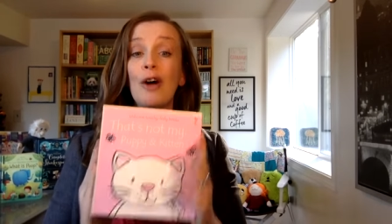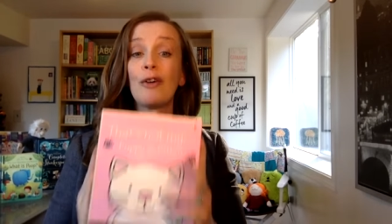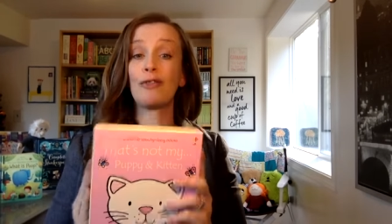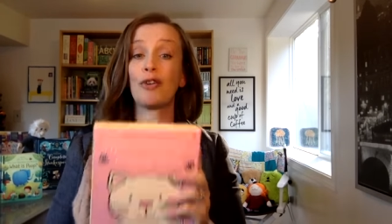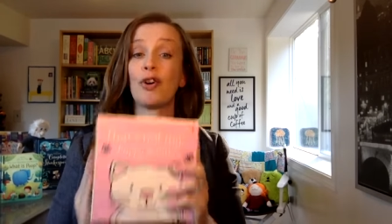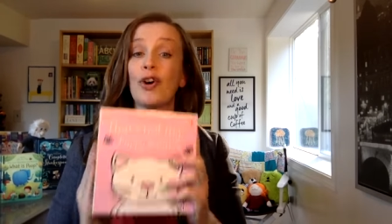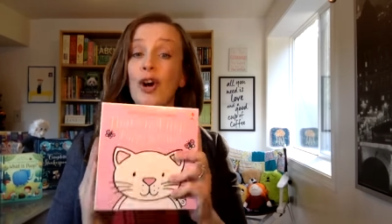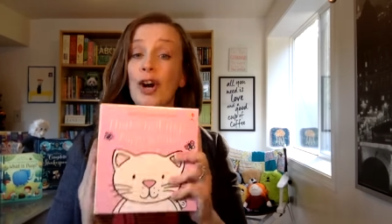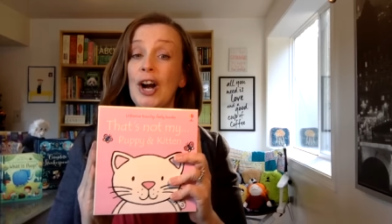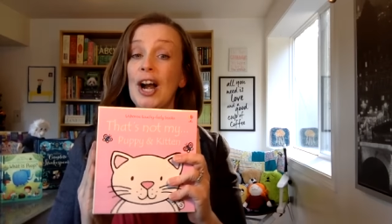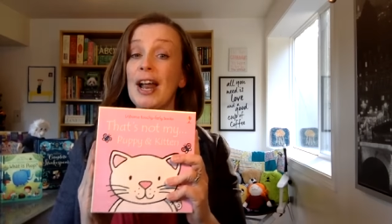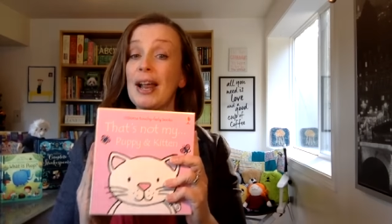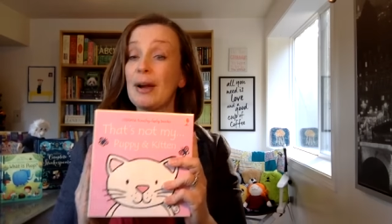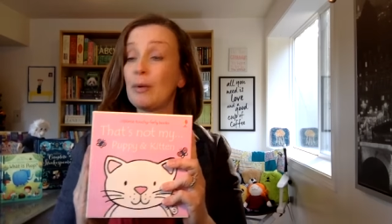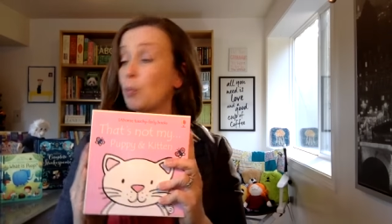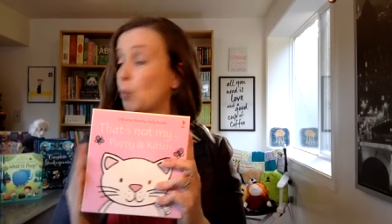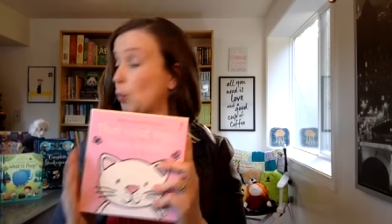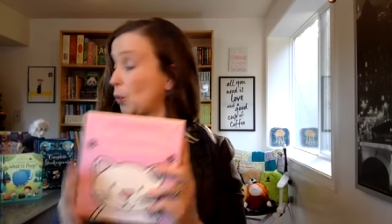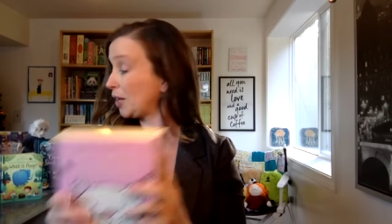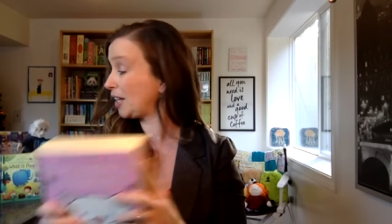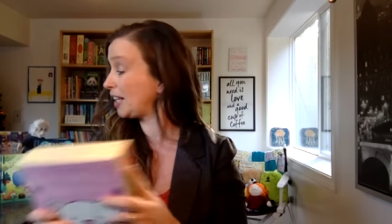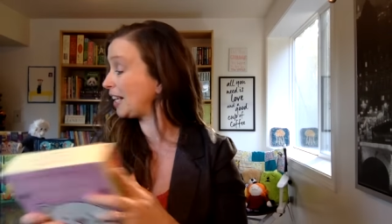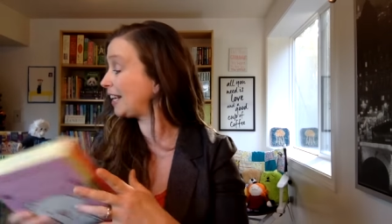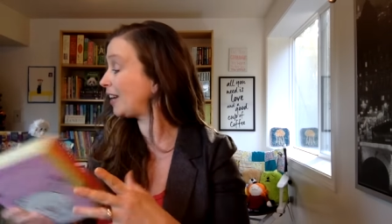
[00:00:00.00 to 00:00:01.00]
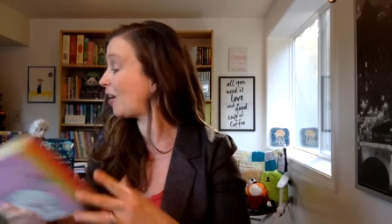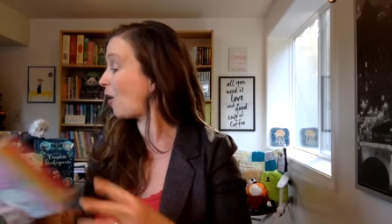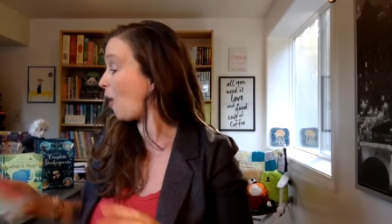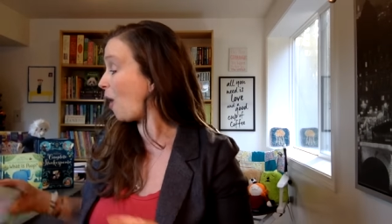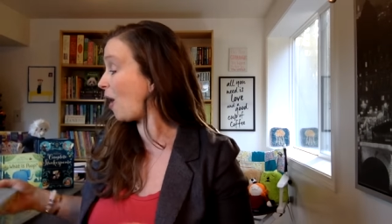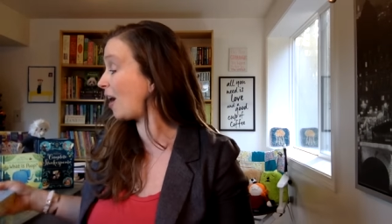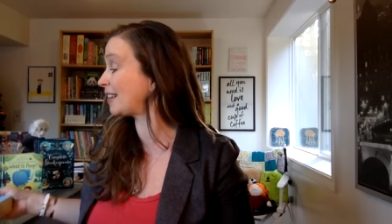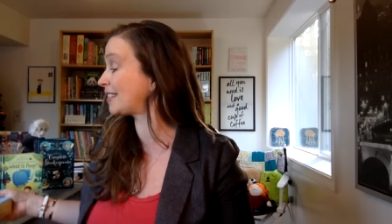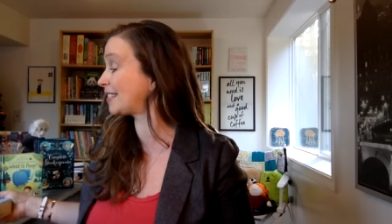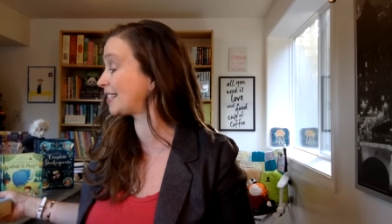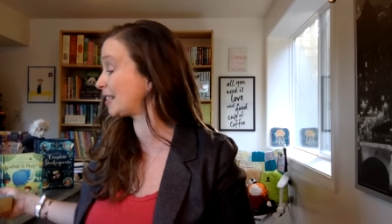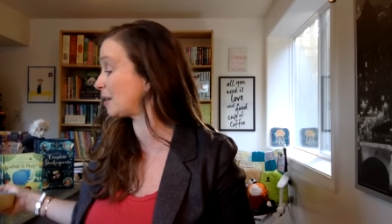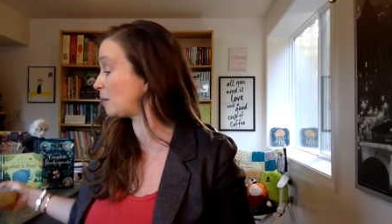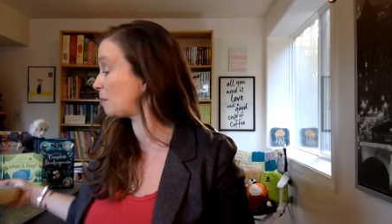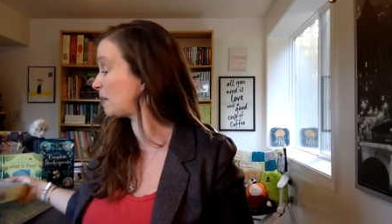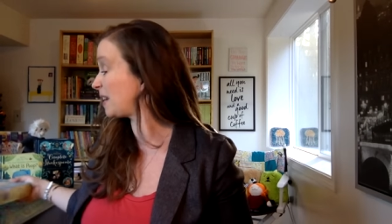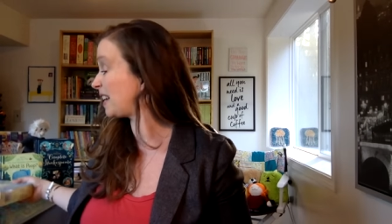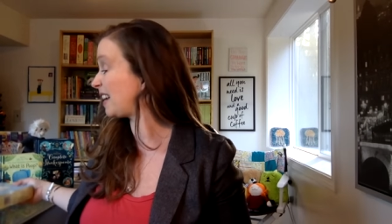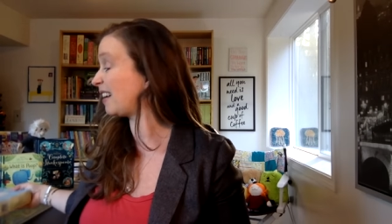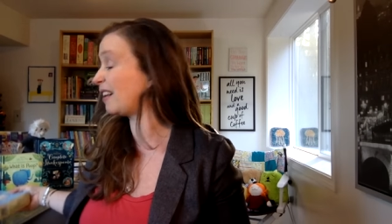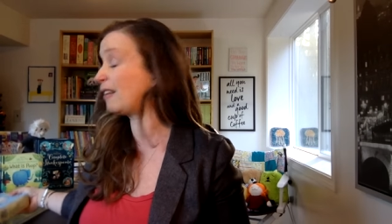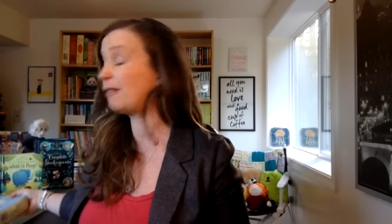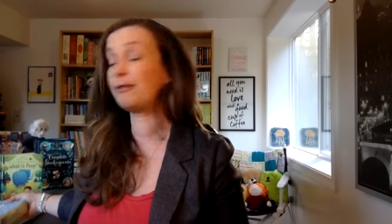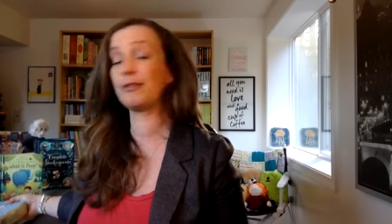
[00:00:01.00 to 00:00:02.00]
for a really
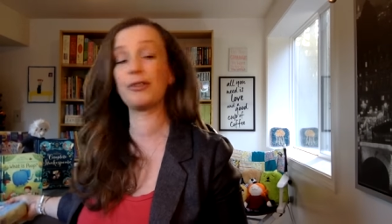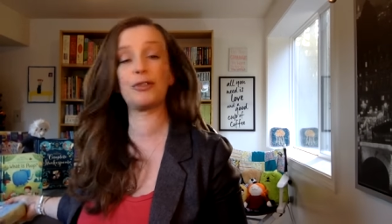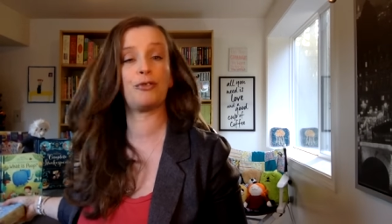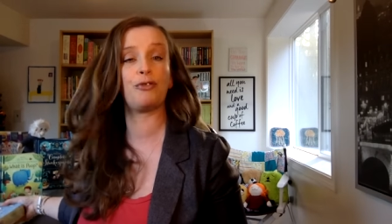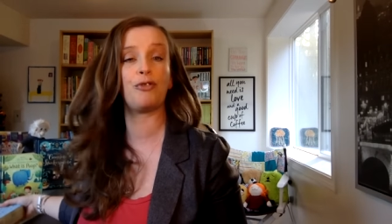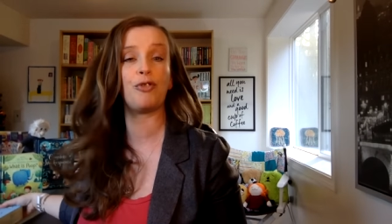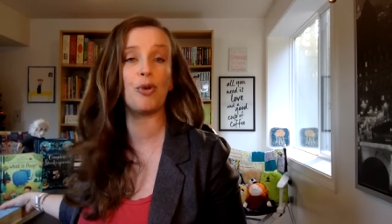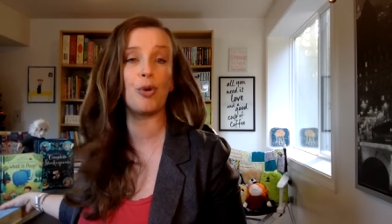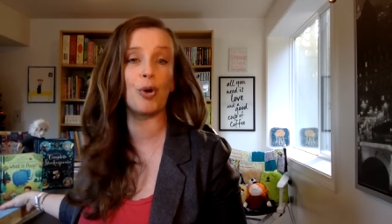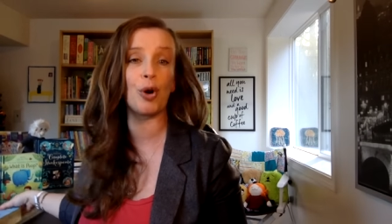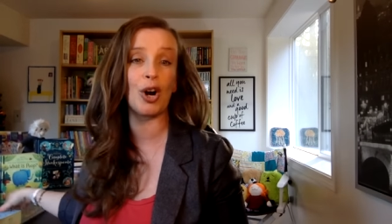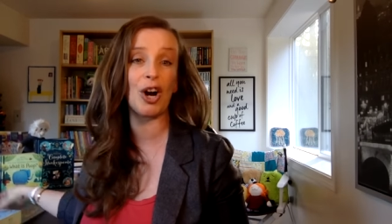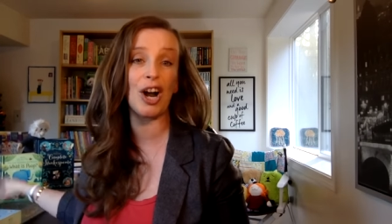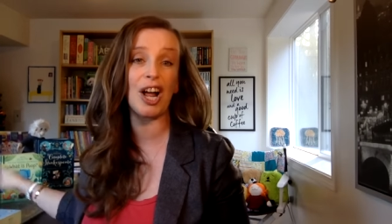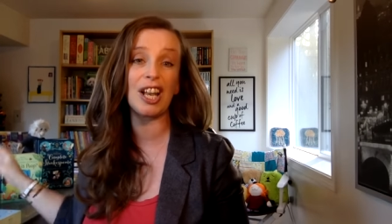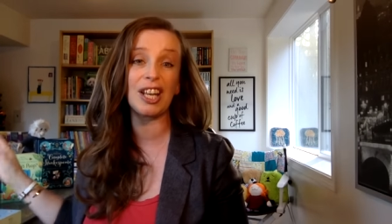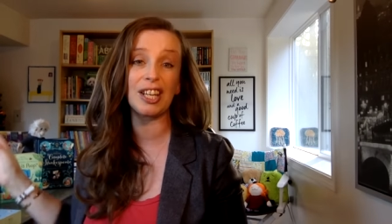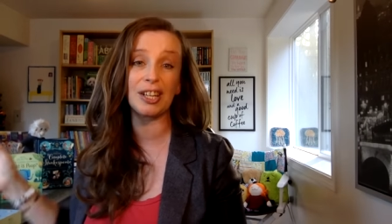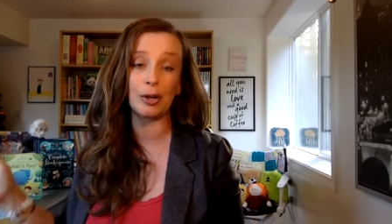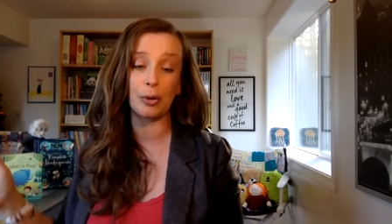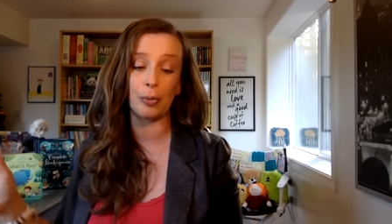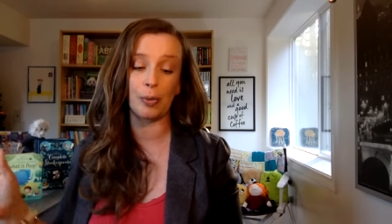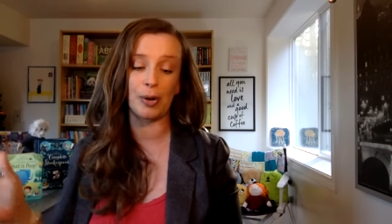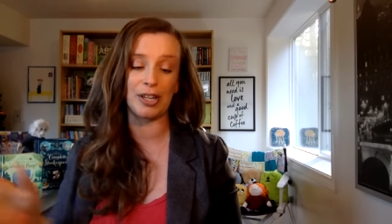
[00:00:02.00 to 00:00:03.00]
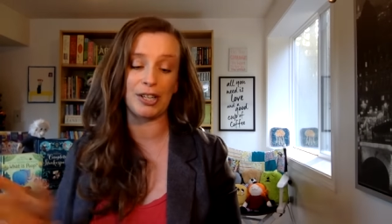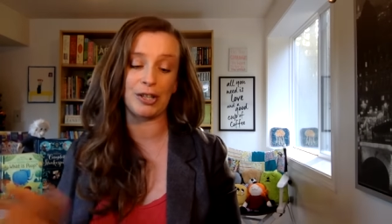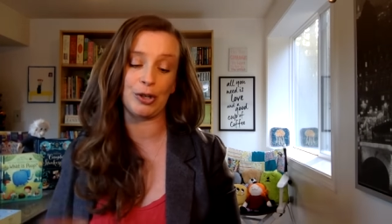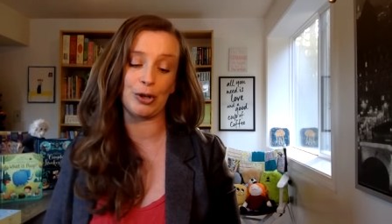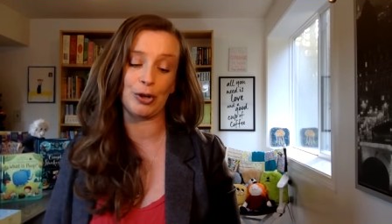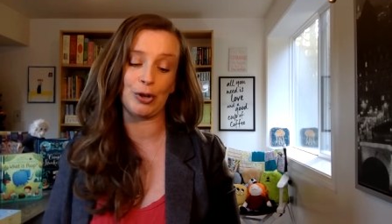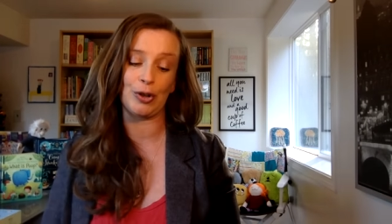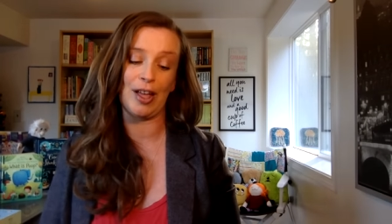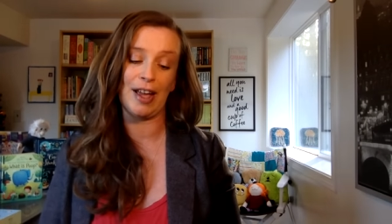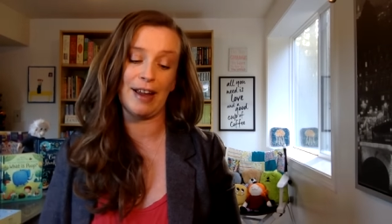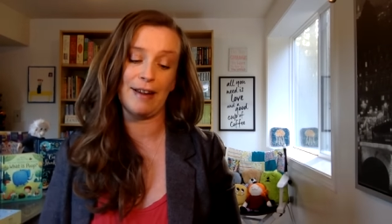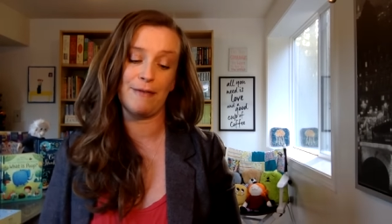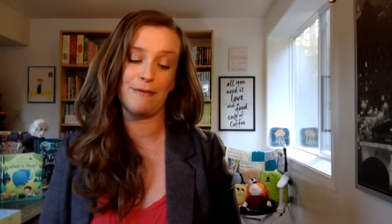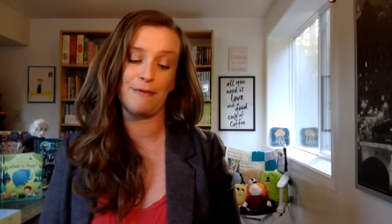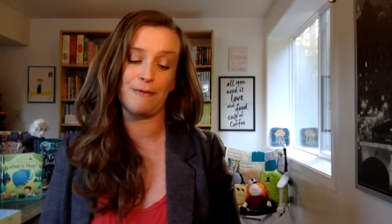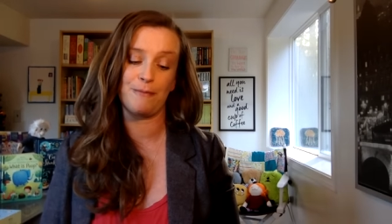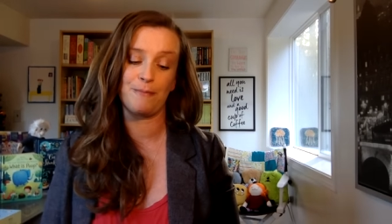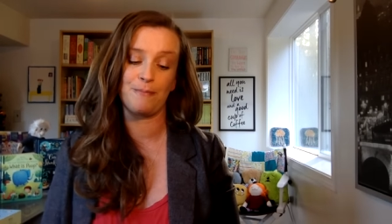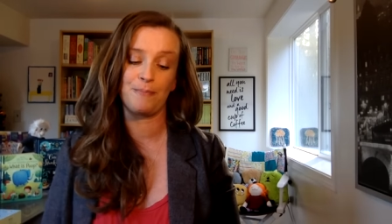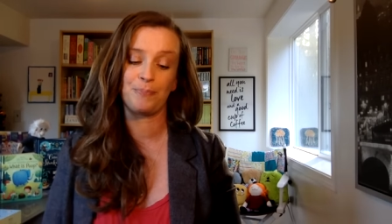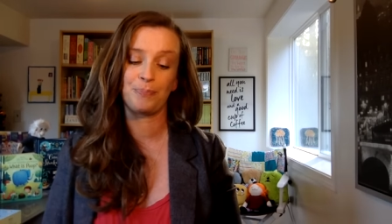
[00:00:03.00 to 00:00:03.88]
awesome gift for a little one in your life